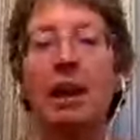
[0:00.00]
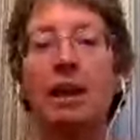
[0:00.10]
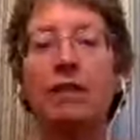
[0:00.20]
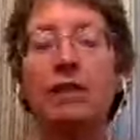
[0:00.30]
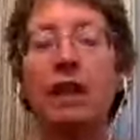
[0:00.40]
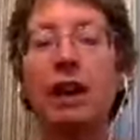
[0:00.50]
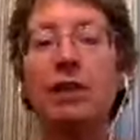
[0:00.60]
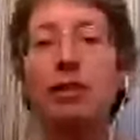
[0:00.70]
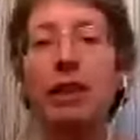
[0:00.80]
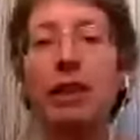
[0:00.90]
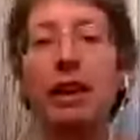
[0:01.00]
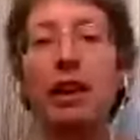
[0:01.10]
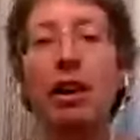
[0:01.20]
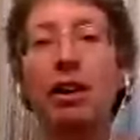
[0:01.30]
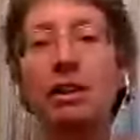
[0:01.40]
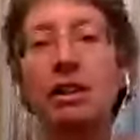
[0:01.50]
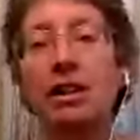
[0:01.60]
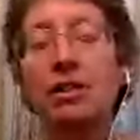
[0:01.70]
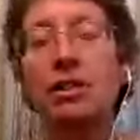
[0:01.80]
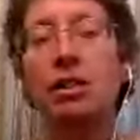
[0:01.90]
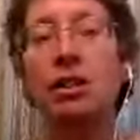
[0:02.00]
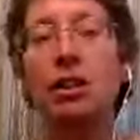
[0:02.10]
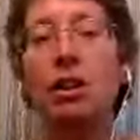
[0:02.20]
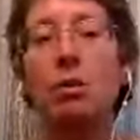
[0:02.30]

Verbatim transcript: of titrating our attention